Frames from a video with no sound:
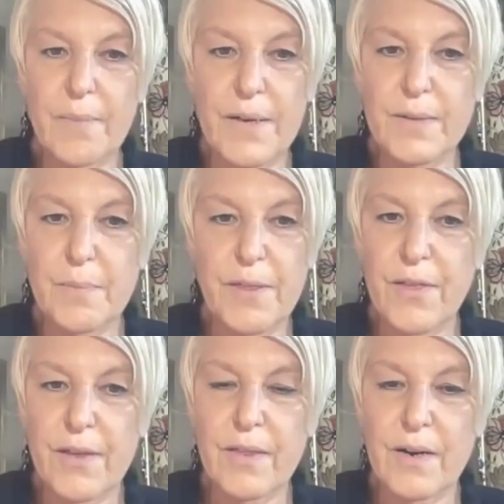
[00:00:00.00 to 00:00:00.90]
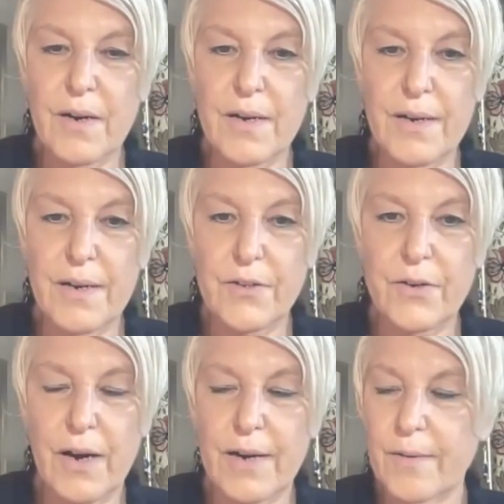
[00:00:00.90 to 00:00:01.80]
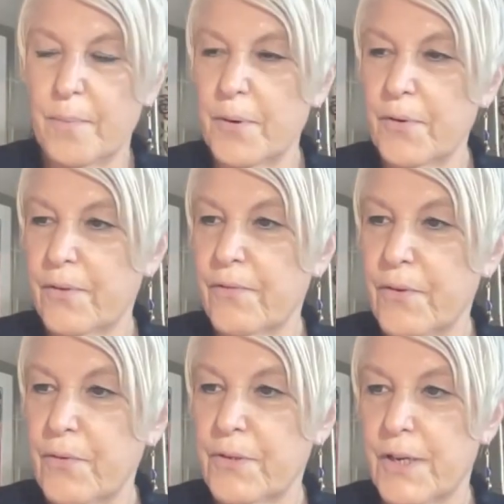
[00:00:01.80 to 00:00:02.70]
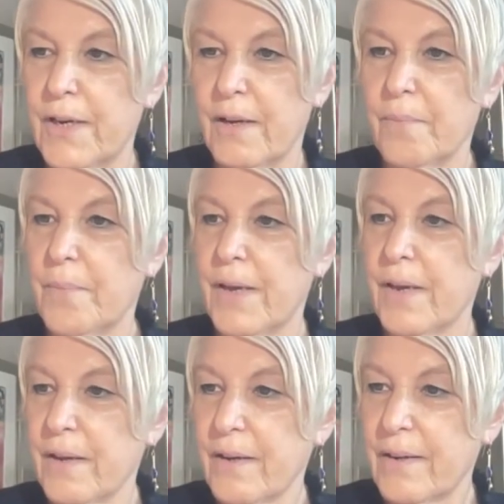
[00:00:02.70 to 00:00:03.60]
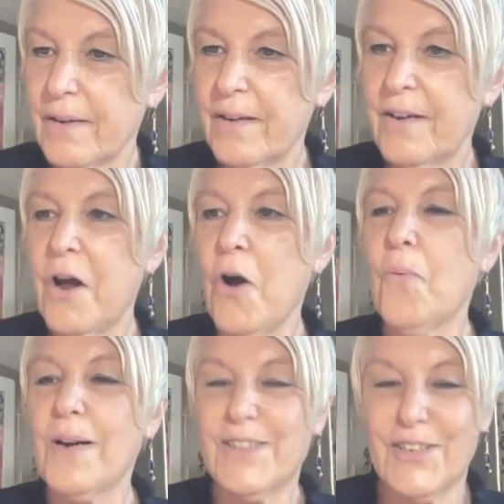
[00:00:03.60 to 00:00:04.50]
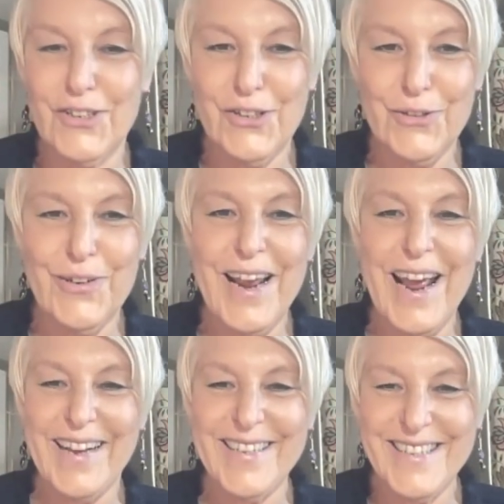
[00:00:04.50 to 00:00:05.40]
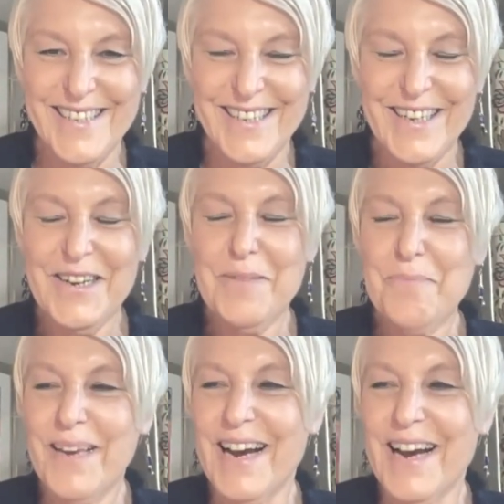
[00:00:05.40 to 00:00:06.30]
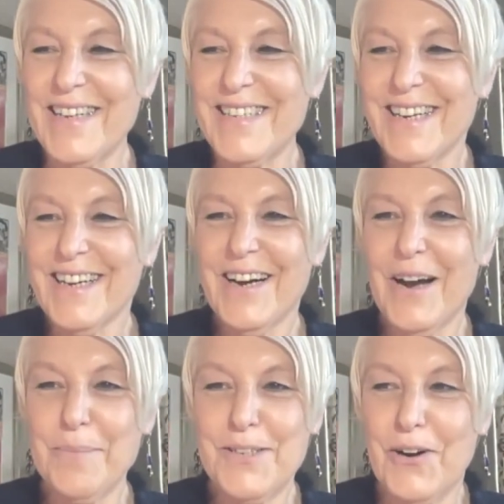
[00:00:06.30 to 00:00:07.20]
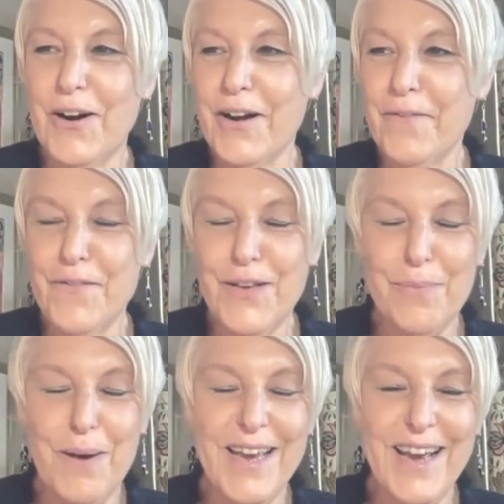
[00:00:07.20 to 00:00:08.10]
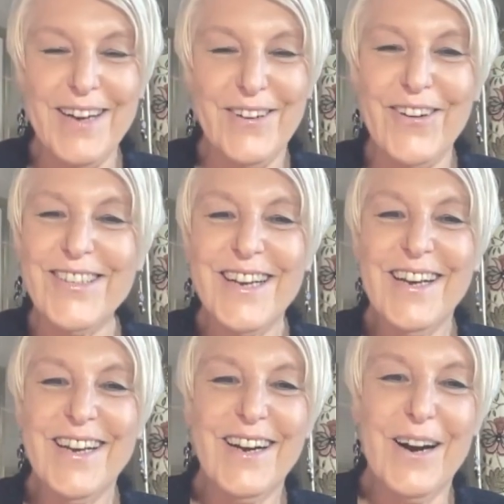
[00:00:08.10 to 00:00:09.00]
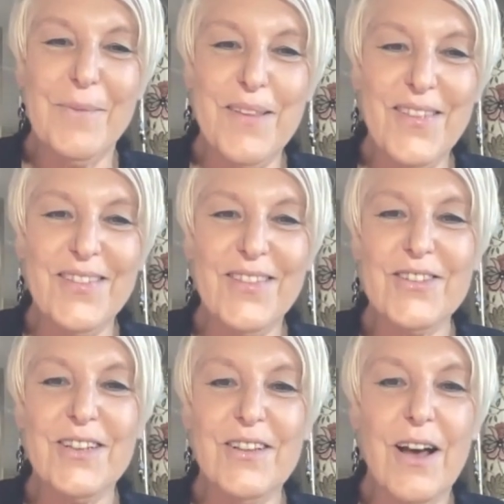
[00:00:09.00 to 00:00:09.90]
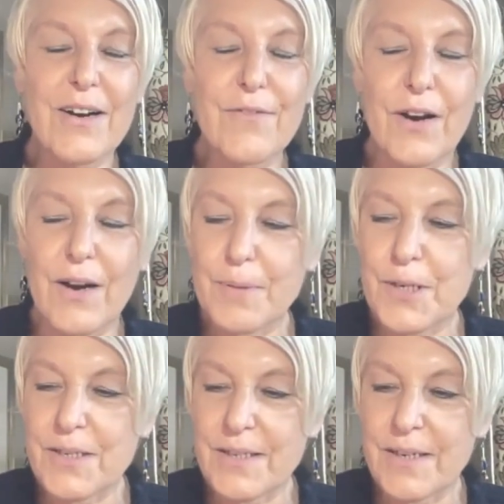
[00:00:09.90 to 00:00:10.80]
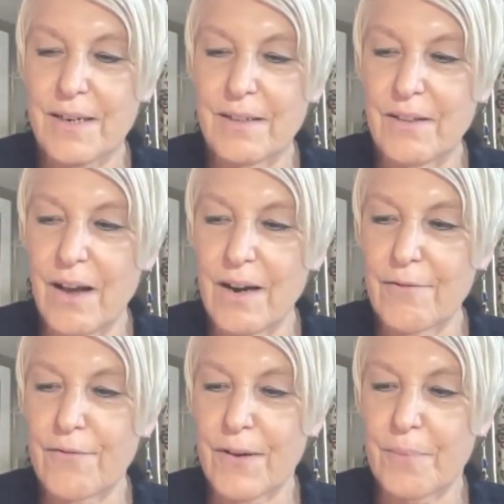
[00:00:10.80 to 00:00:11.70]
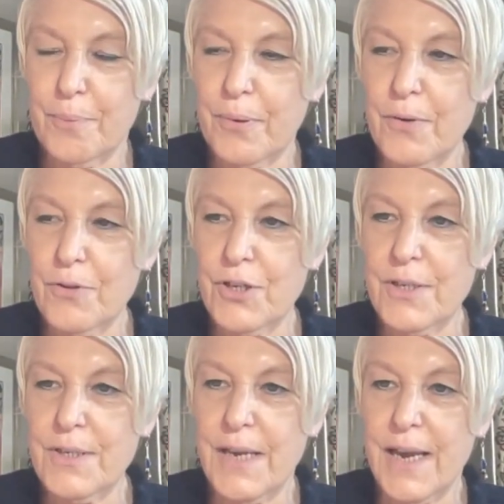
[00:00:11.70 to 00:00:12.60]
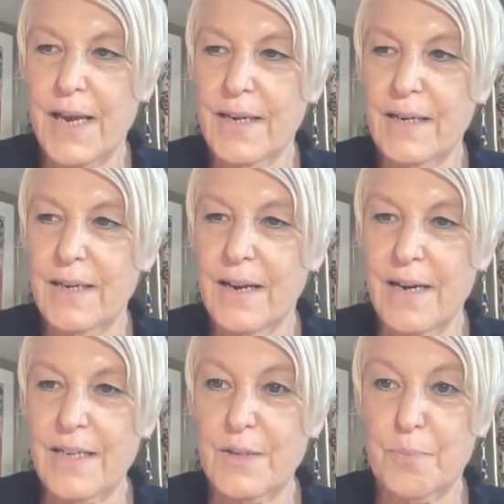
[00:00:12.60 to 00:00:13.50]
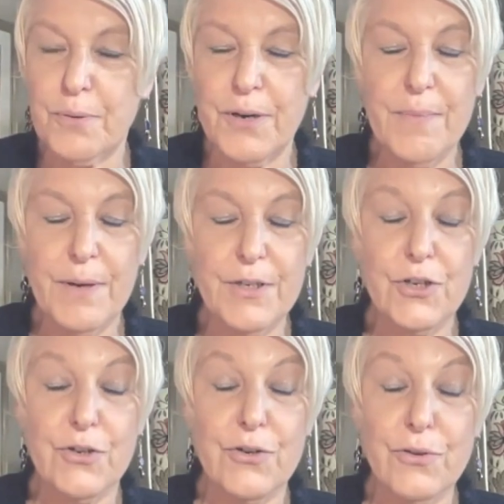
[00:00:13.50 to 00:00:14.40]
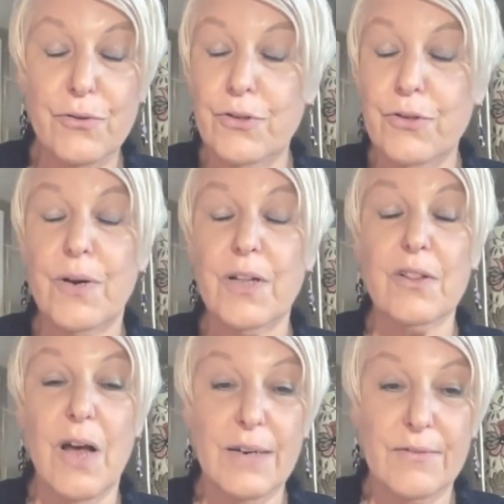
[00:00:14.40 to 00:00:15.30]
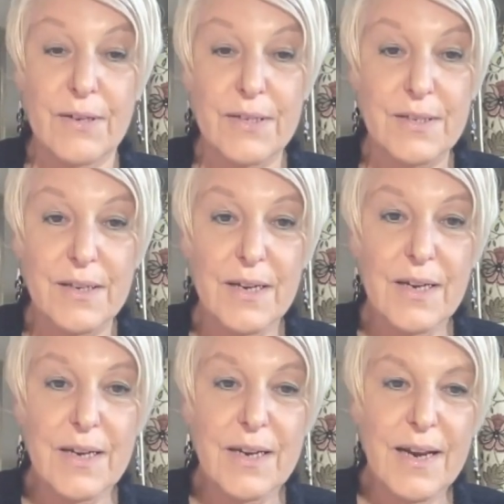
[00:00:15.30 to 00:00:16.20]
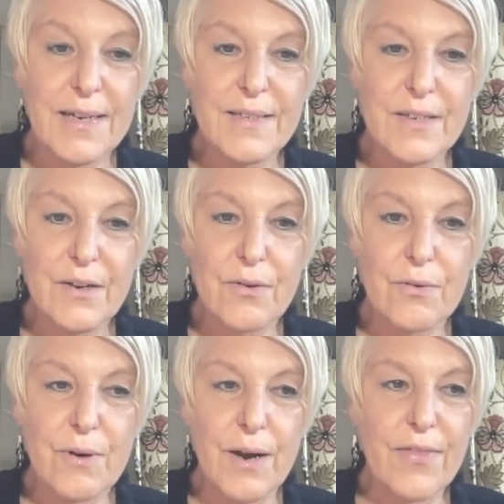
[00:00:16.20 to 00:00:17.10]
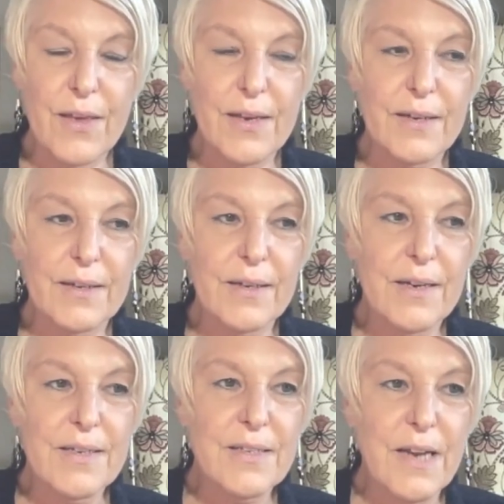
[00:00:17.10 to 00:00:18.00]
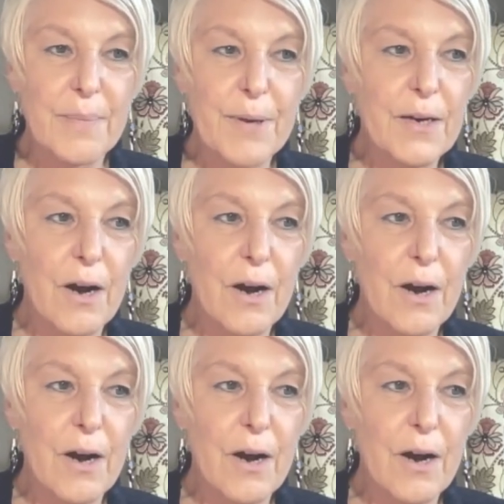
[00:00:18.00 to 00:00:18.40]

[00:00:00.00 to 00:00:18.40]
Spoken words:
it makes me think that I need to hire both of you to help me know what to do next, because I'm starting to feel my head hurt. I think there's a lot of options and a lot of approaches, and it's pretty much new to a lot of us. And so I think stepping